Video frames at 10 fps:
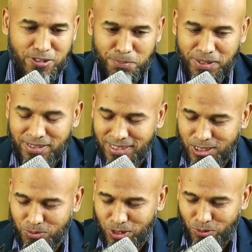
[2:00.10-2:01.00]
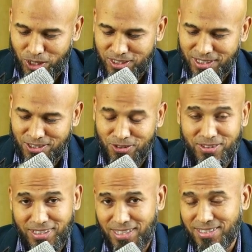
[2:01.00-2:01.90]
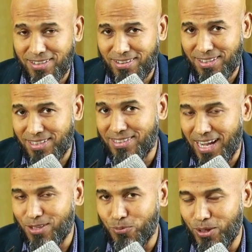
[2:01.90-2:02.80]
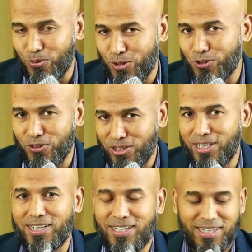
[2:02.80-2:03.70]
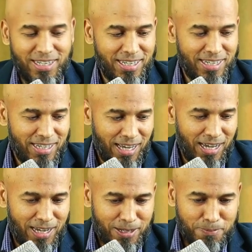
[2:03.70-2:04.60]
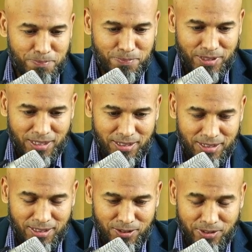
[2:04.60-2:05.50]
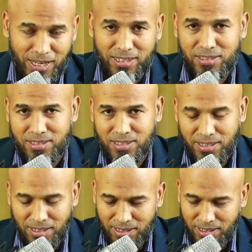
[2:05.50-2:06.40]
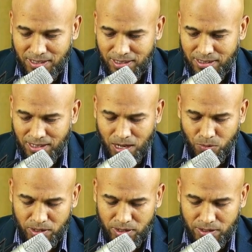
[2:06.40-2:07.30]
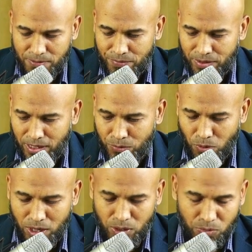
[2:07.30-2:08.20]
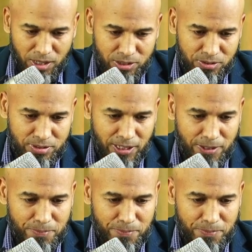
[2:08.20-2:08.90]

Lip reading: typical task 1 question. So these are the things that we are going to learn in 1 hour, I should say.